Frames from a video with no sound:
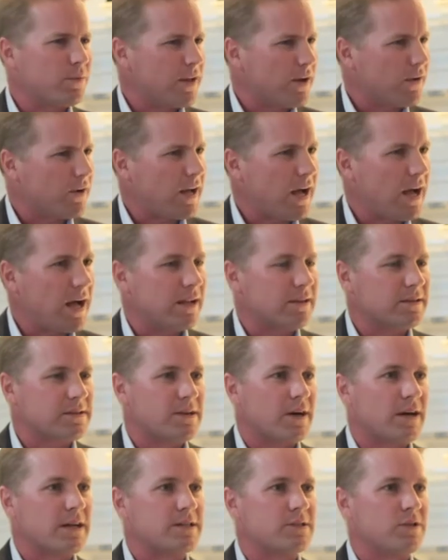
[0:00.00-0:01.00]
with our Carl
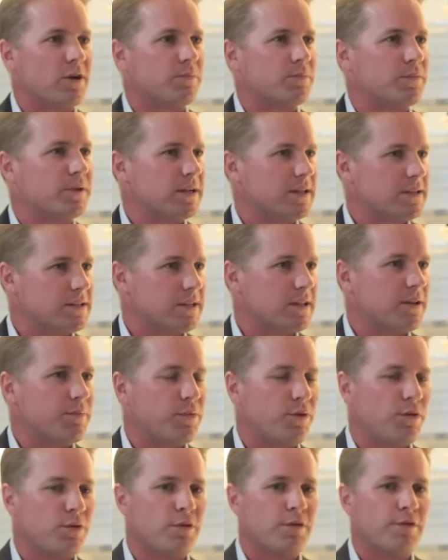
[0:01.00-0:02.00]
Zeiss optics and the
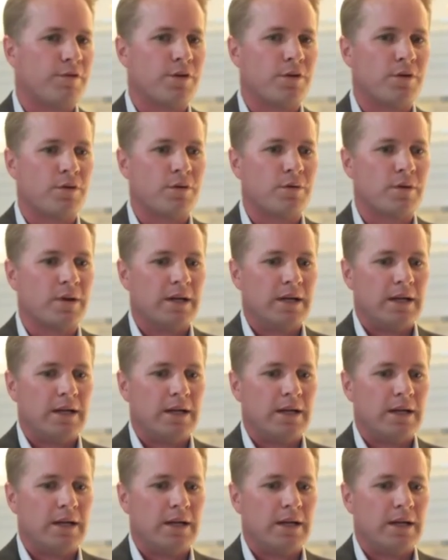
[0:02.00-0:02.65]
Pure View.